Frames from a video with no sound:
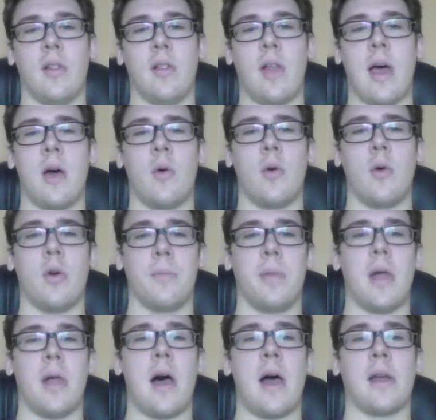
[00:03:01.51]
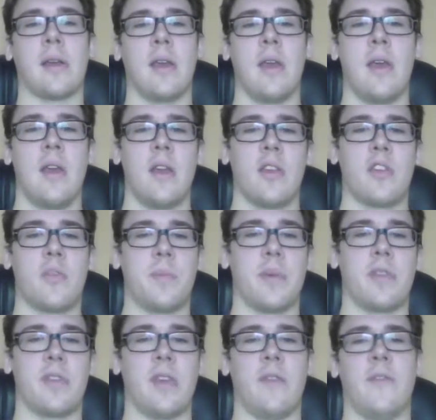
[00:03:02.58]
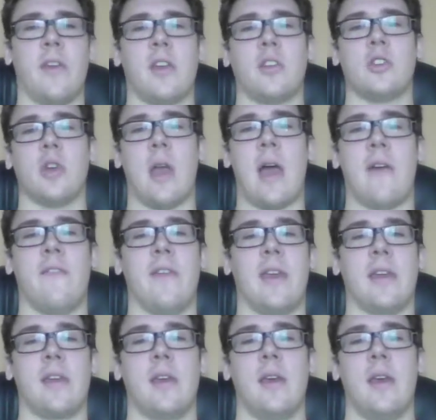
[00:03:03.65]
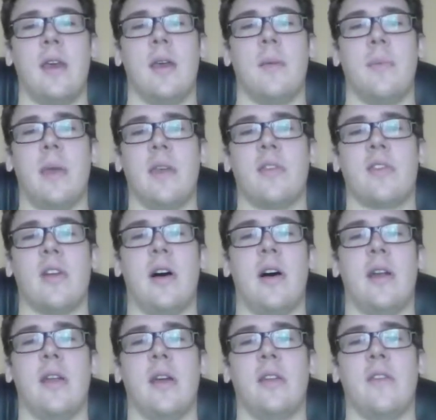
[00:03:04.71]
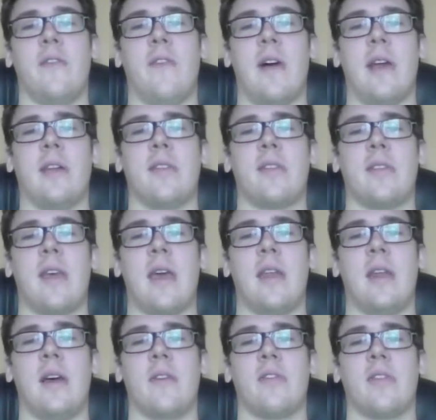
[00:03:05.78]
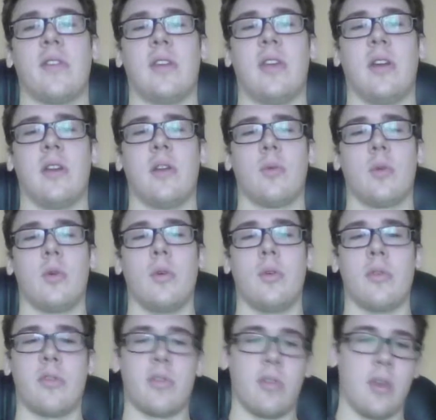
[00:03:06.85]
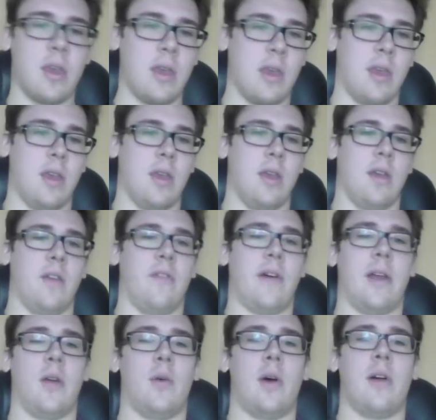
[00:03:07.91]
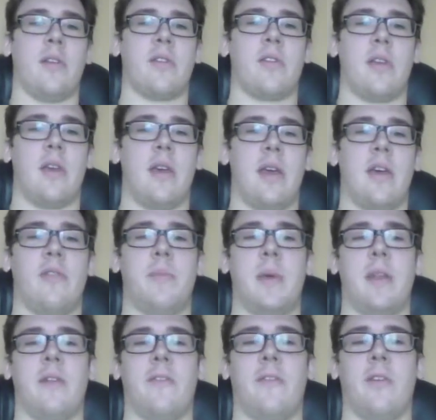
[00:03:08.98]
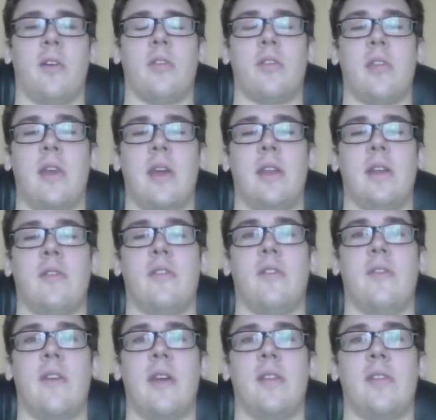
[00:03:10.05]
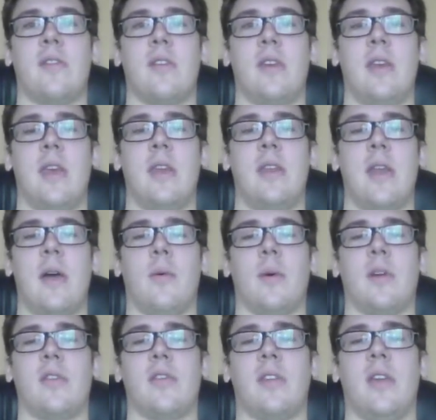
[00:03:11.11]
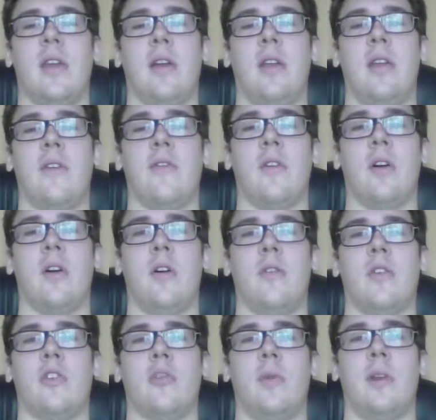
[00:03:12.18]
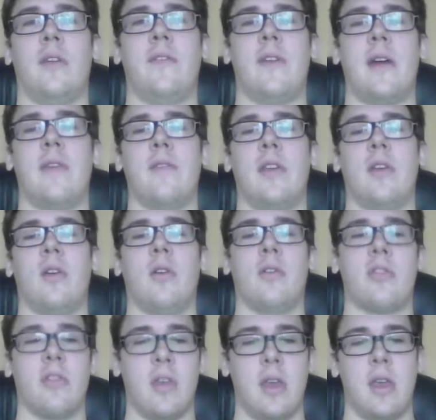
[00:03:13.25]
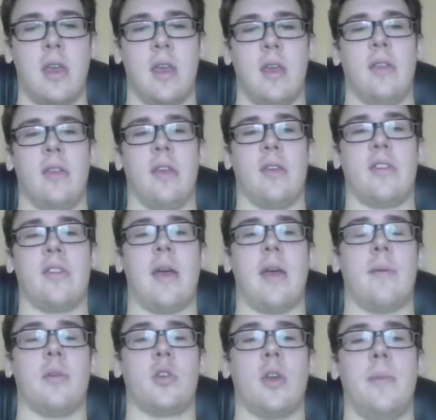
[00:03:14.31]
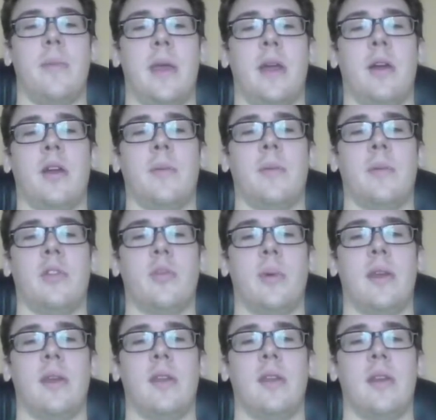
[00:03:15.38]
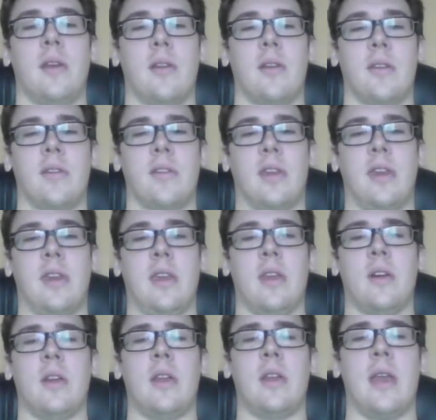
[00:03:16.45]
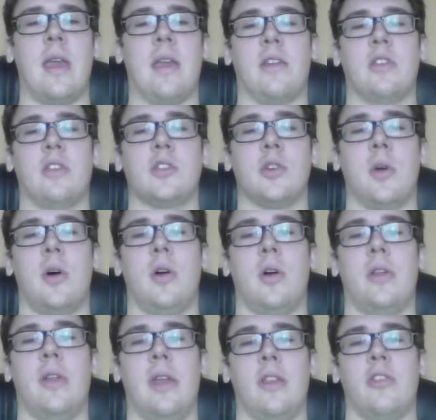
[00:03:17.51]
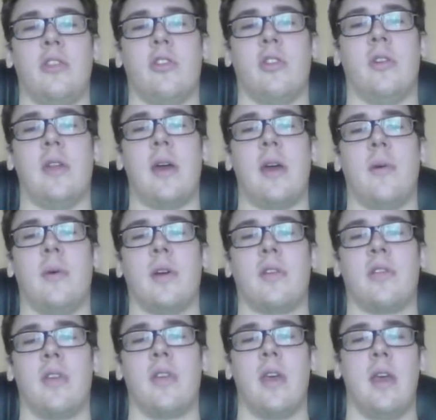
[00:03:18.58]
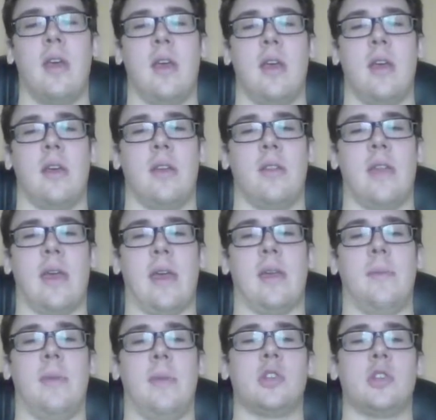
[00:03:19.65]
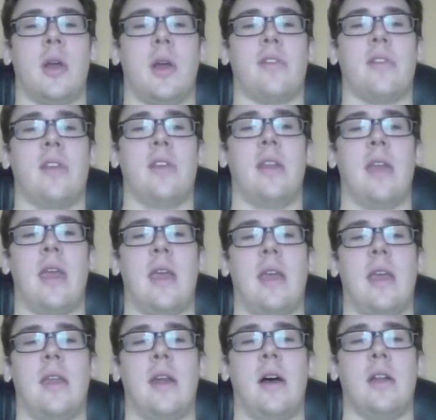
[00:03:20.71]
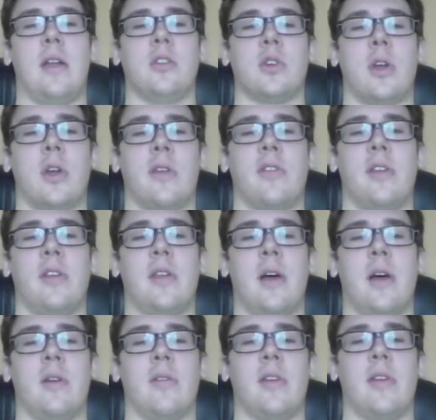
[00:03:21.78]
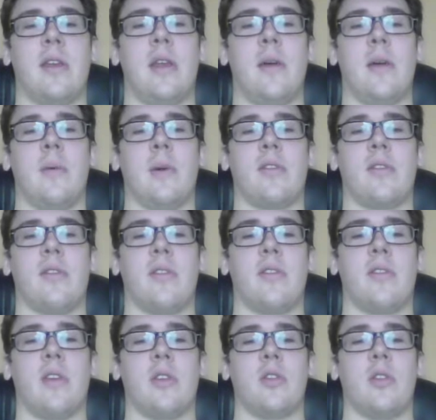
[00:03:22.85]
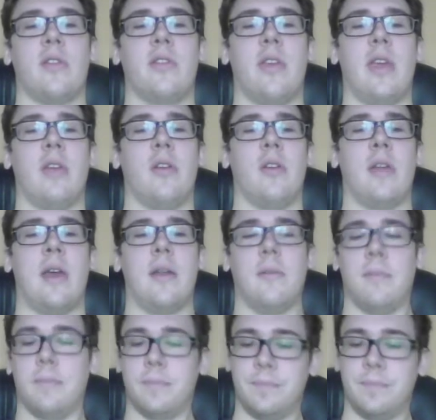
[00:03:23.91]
allow or block specific traffic based on a defined set of security rules. Firewalls have been a first line of defense in network security for over 25 years. They establish a barrier between secured and controlled internal networks that can be trusted and untrusted outside networks such as the internet.